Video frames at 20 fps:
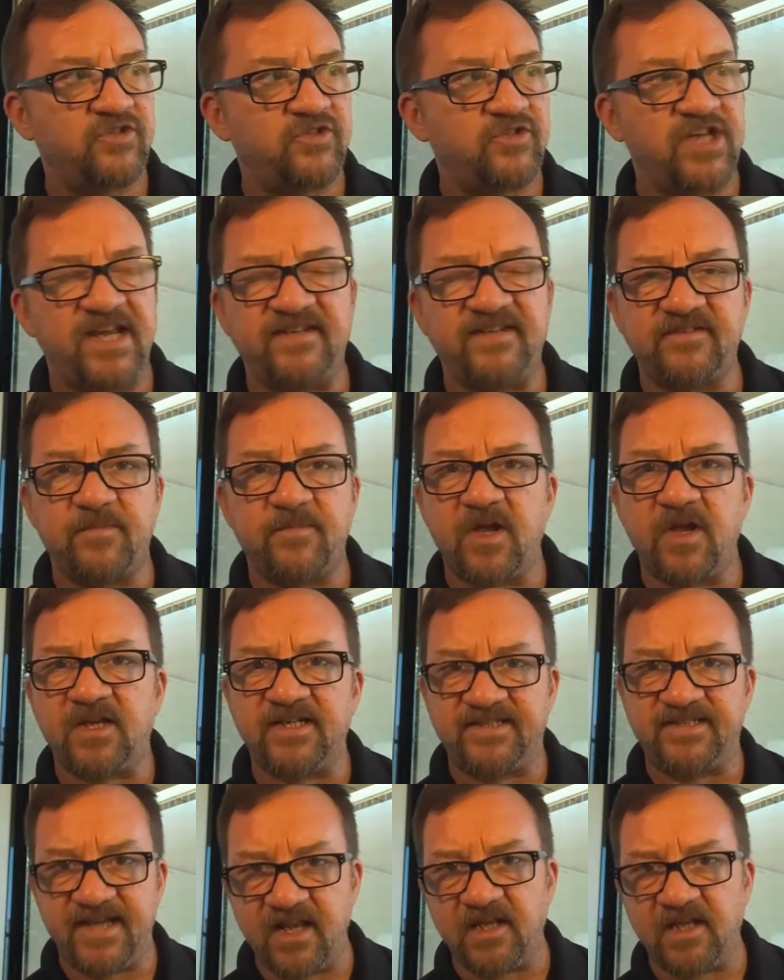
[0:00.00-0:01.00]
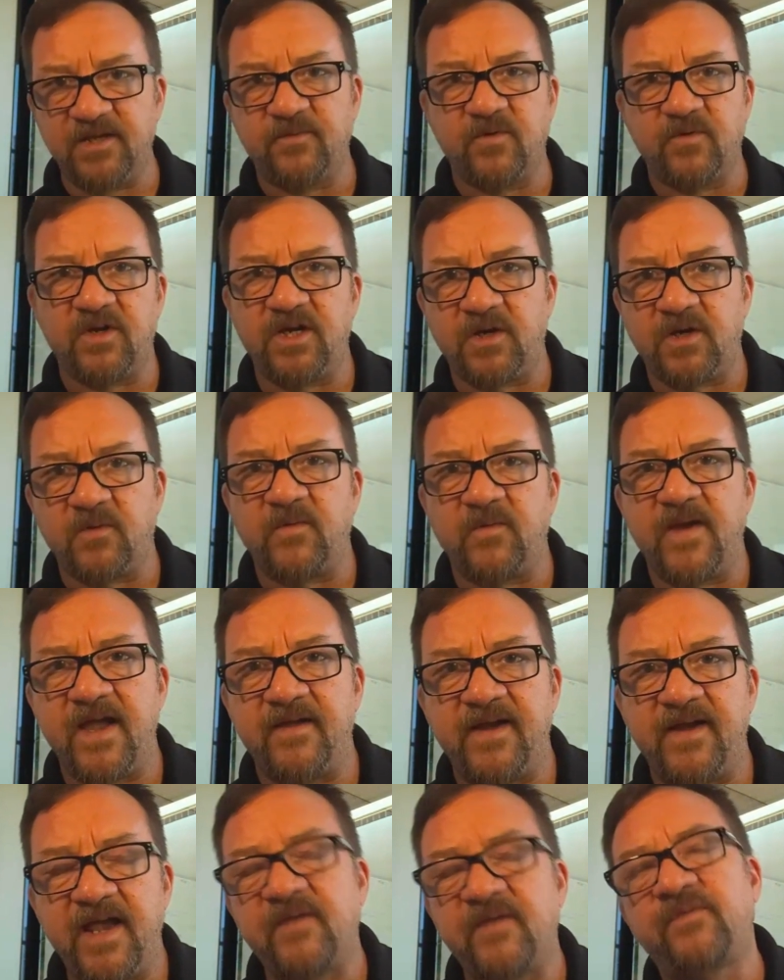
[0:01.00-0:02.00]
Jane Smucatelli running
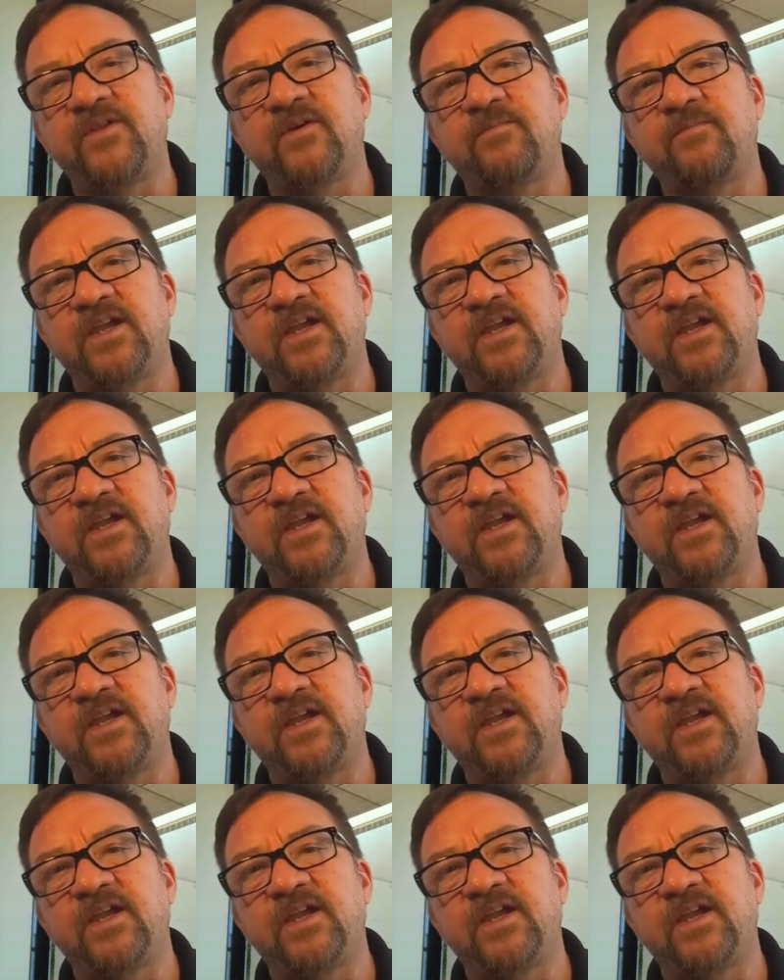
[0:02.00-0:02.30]
around out there